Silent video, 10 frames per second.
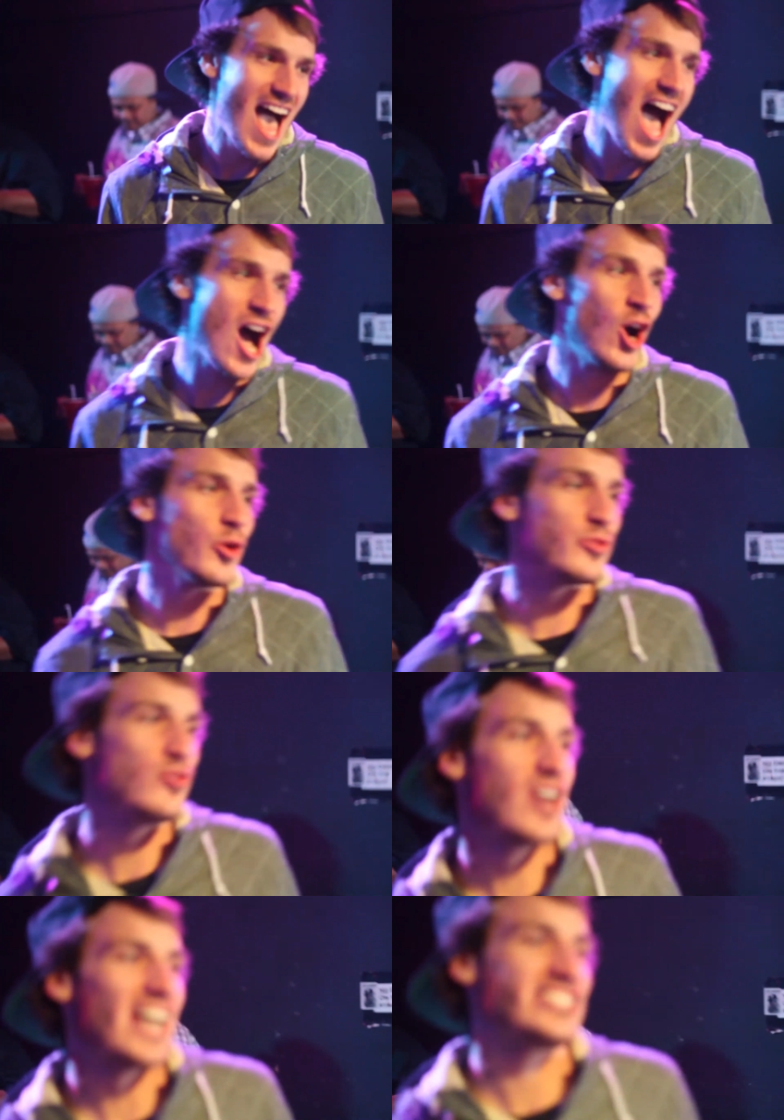I hope
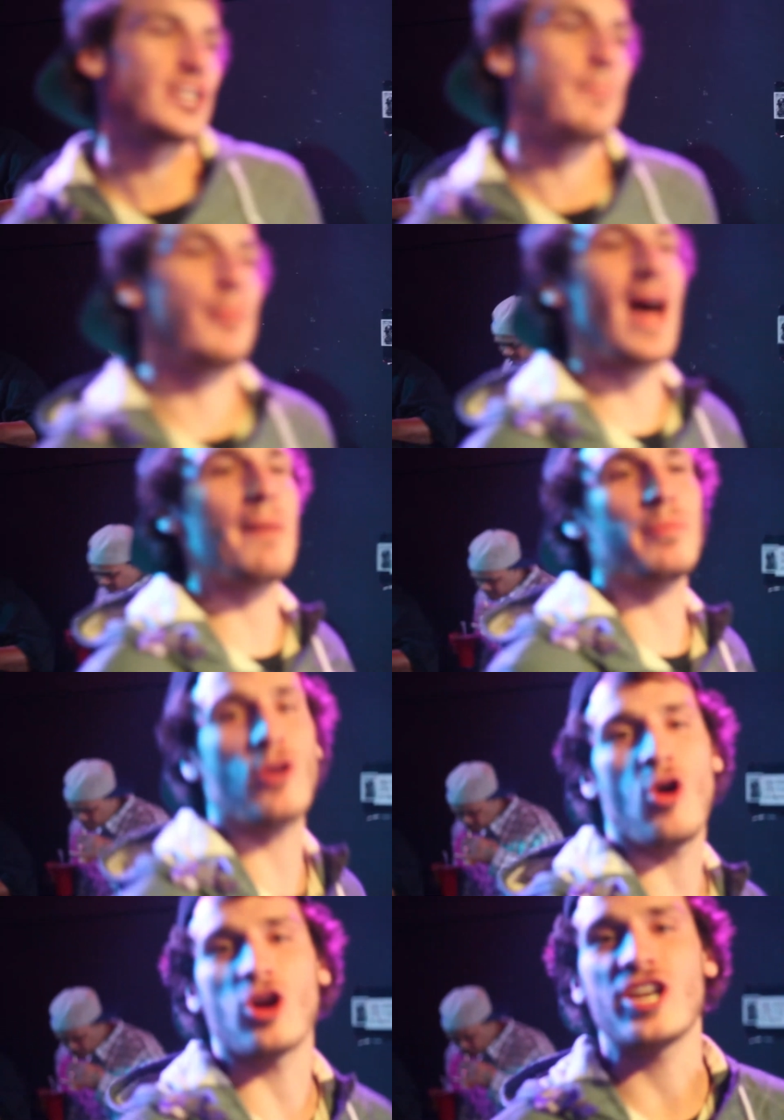you got your
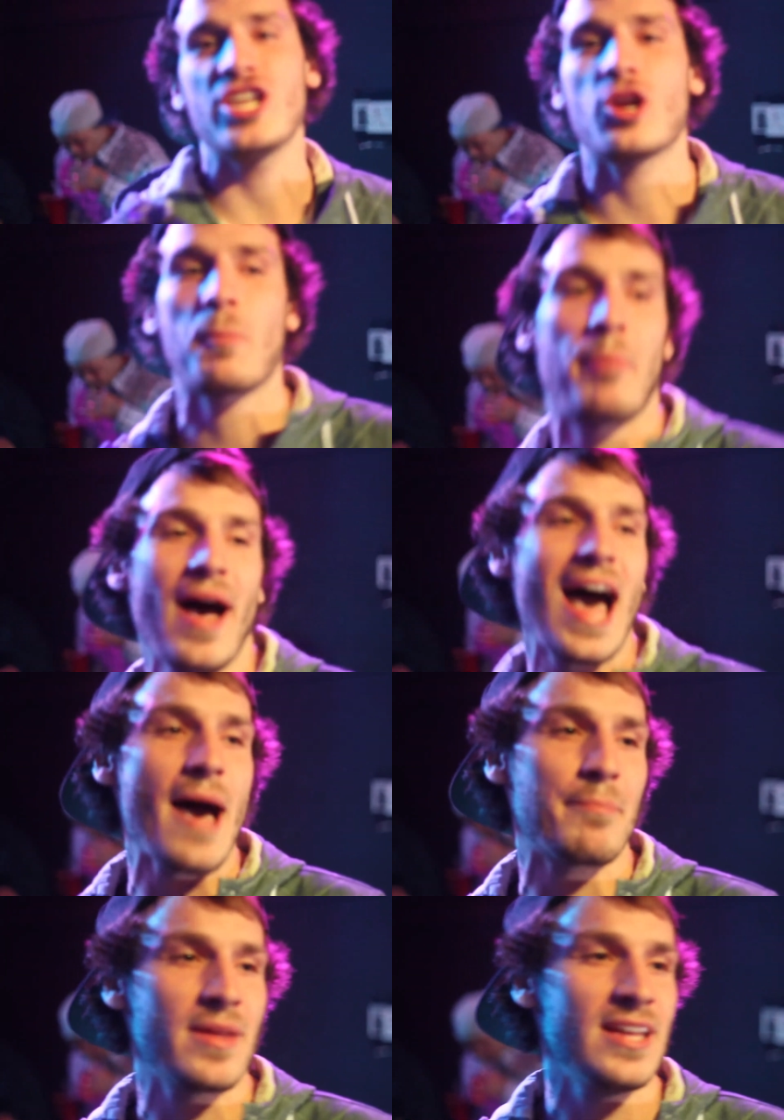popcorn and your
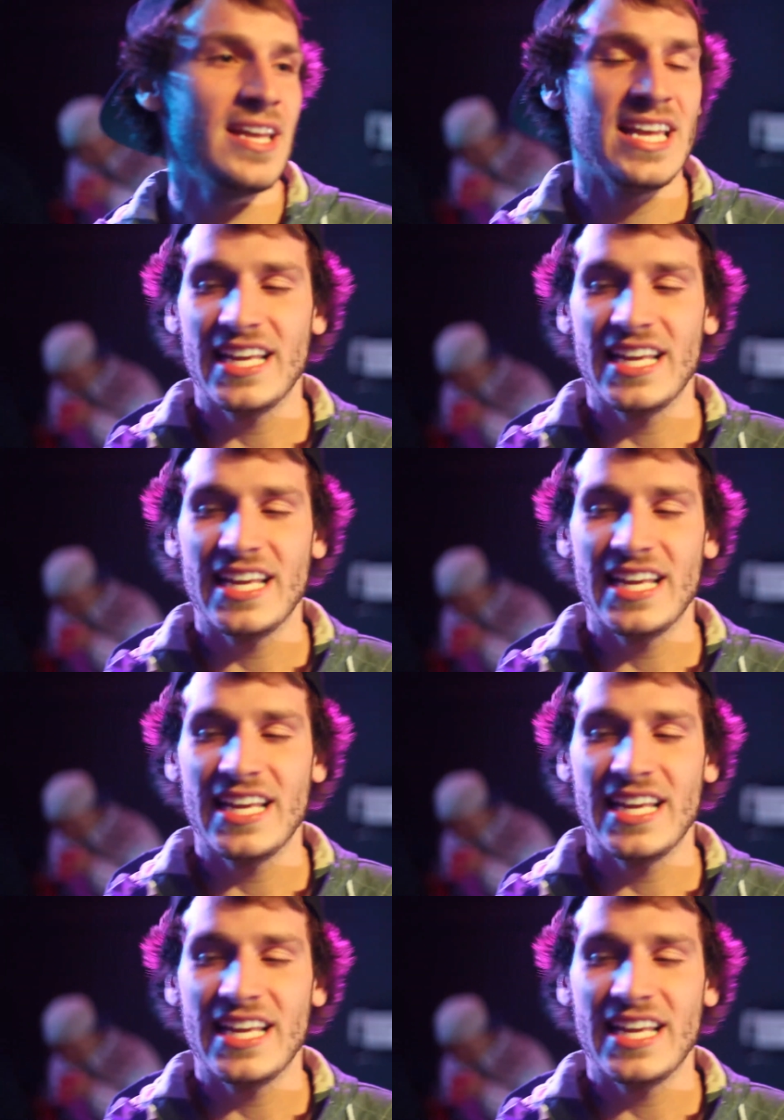pop.